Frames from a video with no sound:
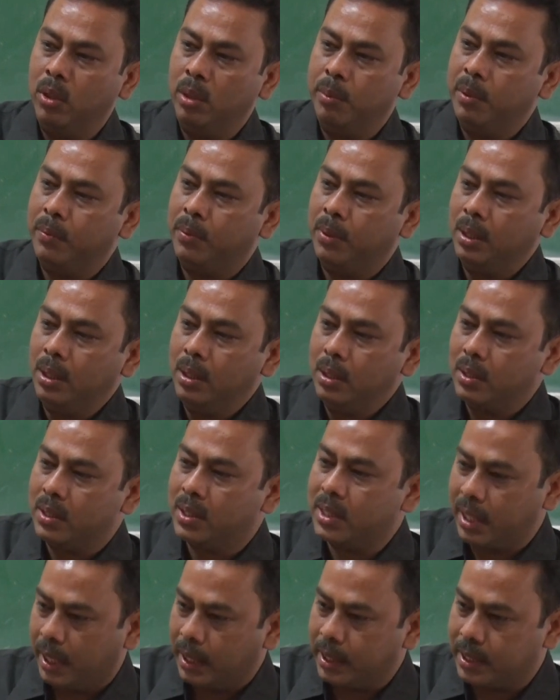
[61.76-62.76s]
will be for
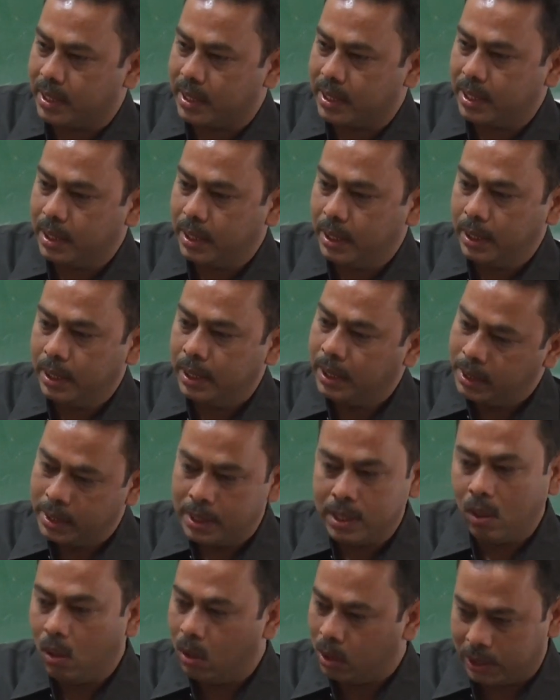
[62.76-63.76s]
6. That
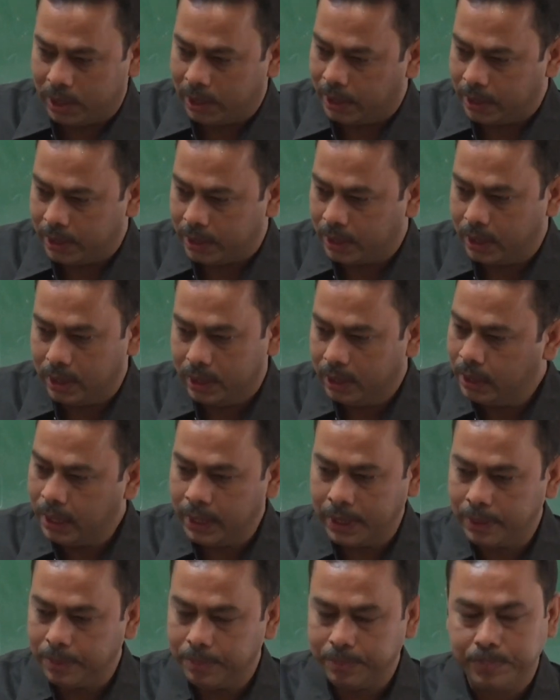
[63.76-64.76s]
is the octet,
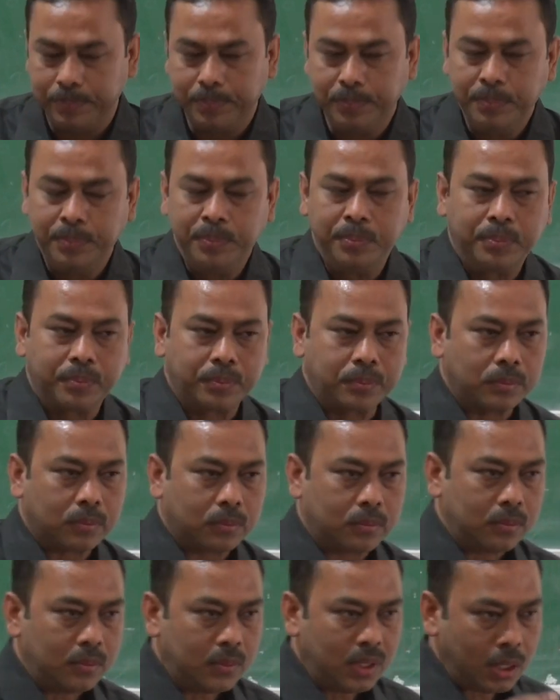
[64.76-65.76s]
right?
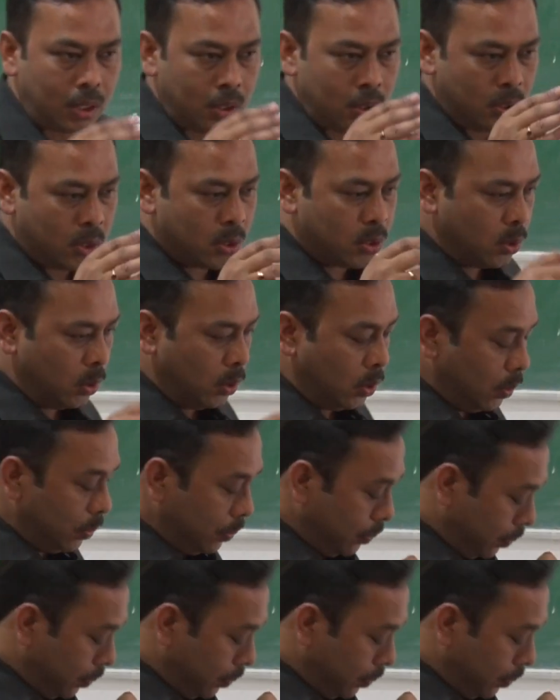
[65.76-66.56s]
So